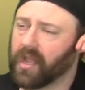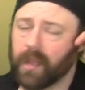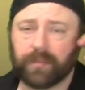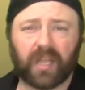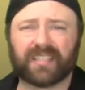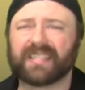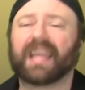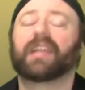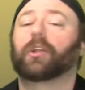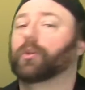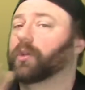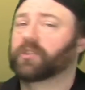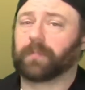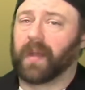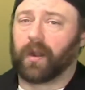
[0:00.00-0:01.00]
I'm not saying it
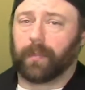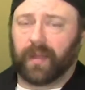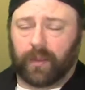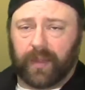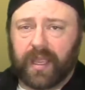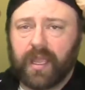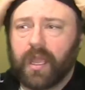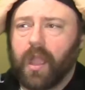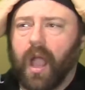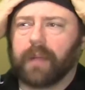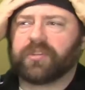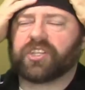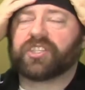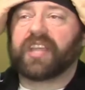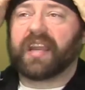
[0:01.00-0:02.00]
looks better, by the way.
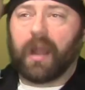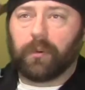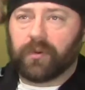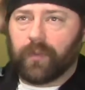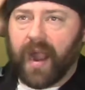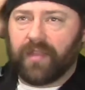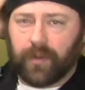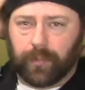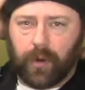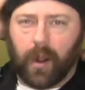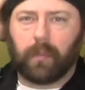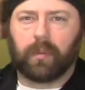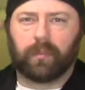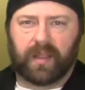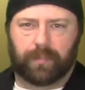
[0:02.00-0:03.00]
I'm just saying I would rather
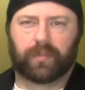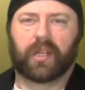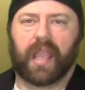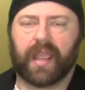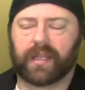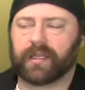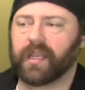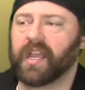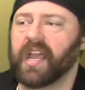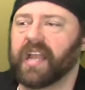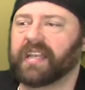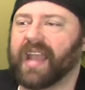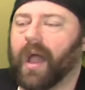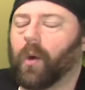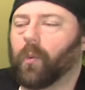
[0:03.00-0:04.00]
probably play it.
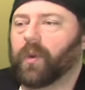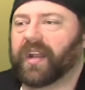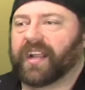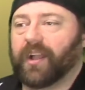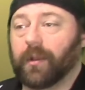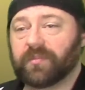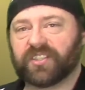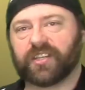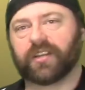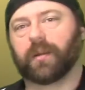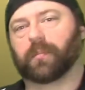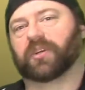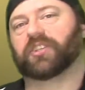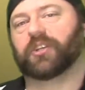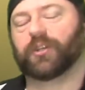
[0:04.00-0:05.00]
Now, when it comes to
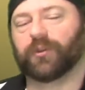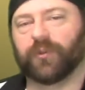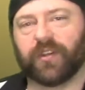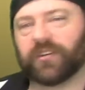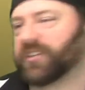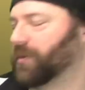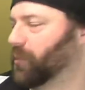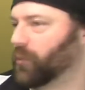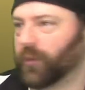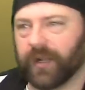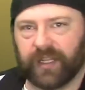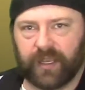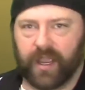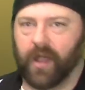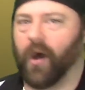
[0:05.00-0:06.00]
number 2, there's some
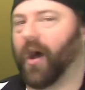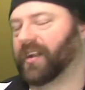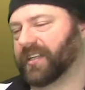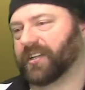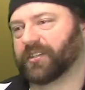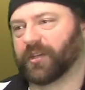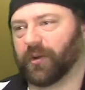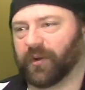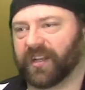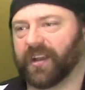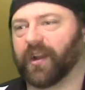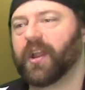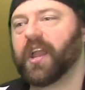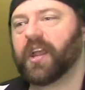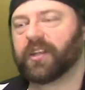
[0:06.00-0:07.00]
really oddness going
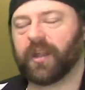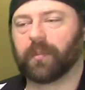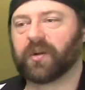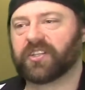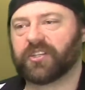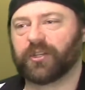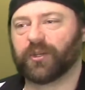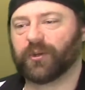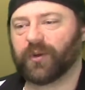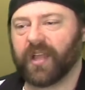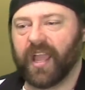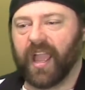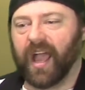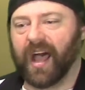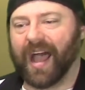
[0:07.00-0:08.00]
here. Number 2,
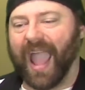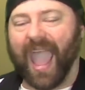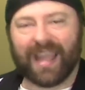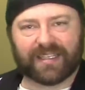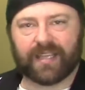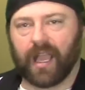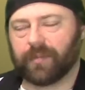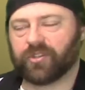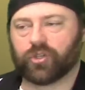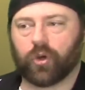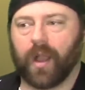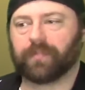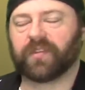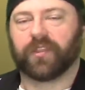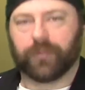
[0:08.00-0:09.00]
at times
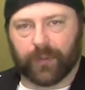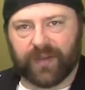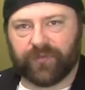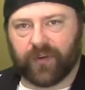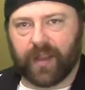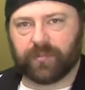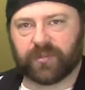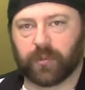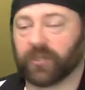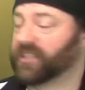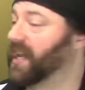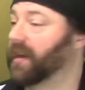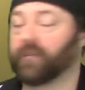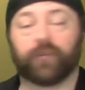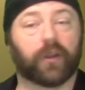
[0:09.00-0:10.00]
dropped to 3 frames per
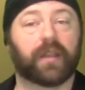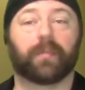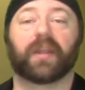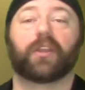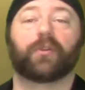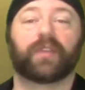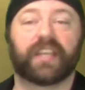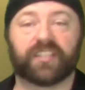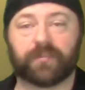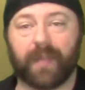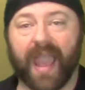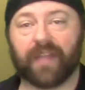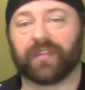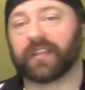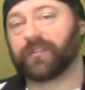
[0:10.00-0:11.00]
second. For anybody who needs
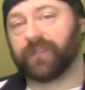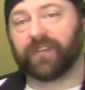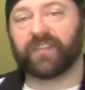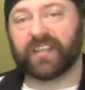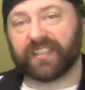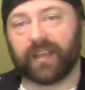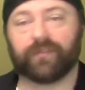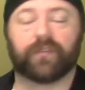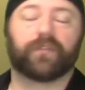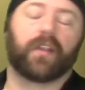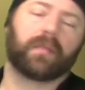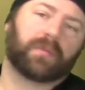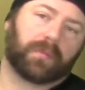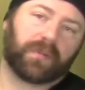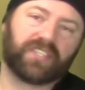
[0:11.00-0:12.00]
math, that's 57
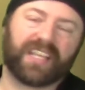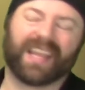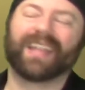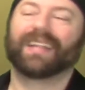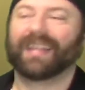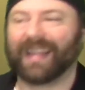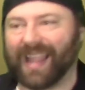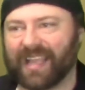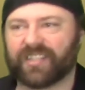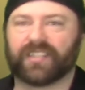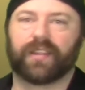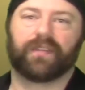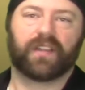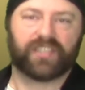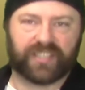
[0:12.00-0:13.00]
frames per second, less
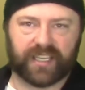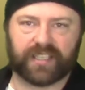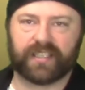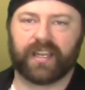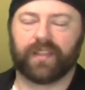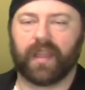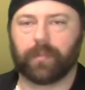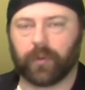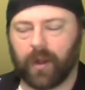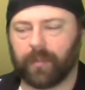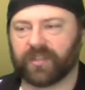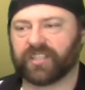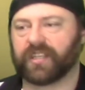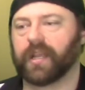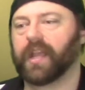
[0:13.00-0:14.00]
than the 60 they
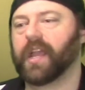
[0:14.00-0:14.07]
promised.